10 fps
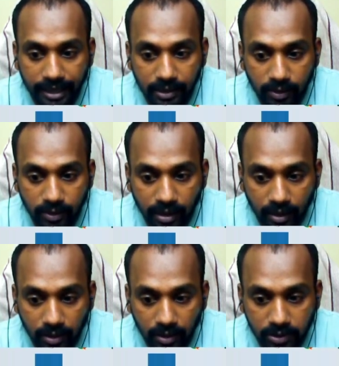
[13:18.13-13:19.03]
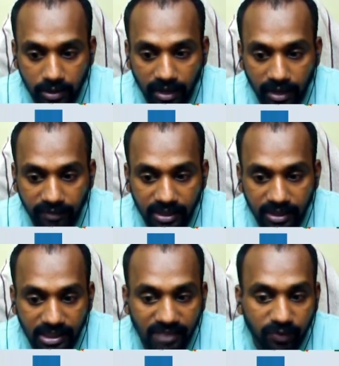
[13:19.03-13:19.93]
you can also have a
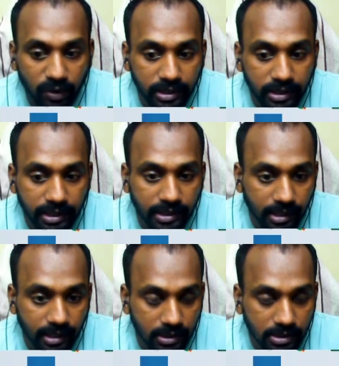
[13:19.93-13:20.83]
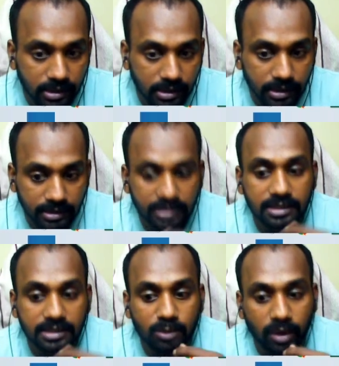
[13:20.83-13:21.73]
default date range. This
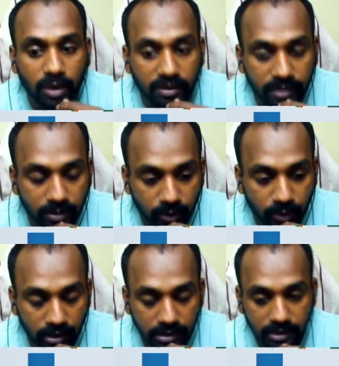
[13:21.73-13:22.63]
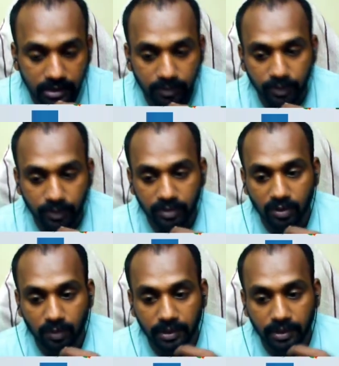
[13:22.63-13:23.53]
is one other important
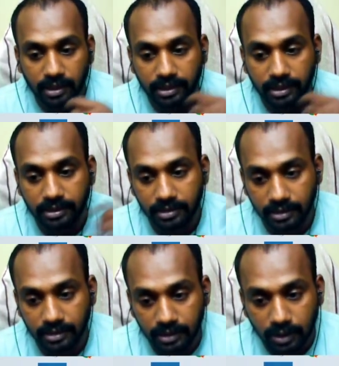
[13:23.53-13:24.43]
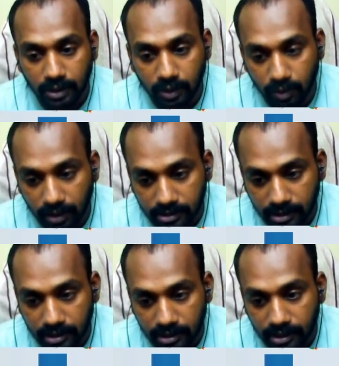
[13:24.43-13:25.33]
topic, like you can
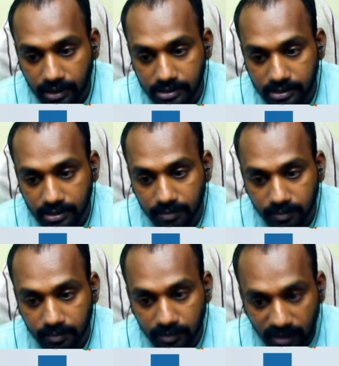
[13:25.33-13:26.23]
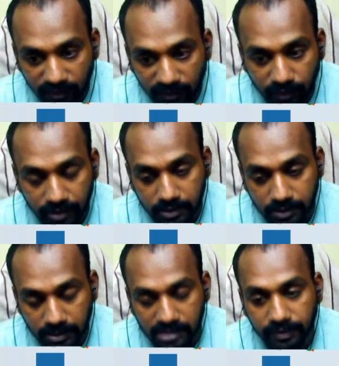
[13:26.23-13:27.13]
set a custom
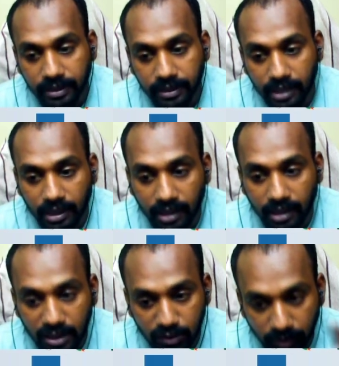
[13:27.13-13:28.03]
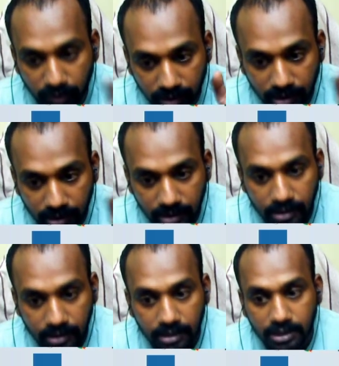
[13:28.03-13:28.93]
specific date range for a
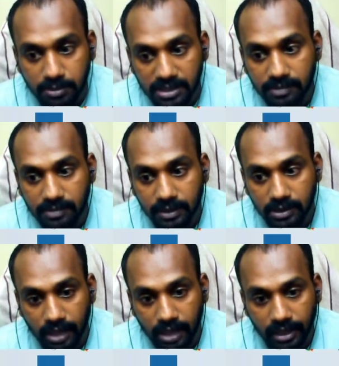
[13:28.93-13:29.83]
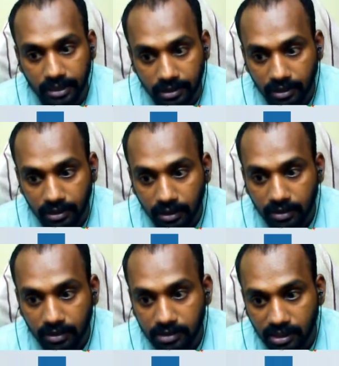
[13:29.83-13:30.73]
specific chart.
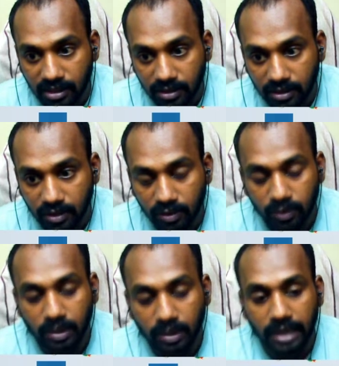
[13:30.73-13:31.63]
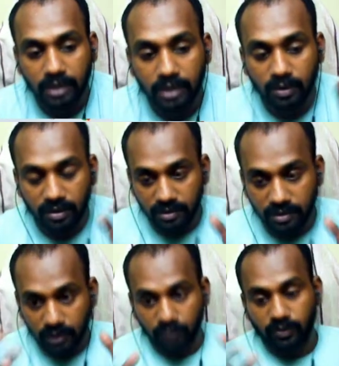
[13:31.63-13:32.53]
Say you can,
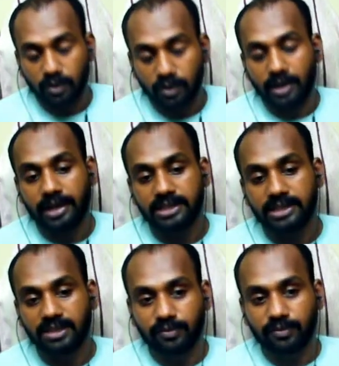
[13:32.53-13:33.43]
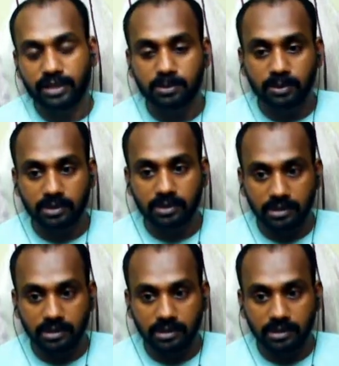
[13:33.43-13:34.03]
if you're analyzing Facebook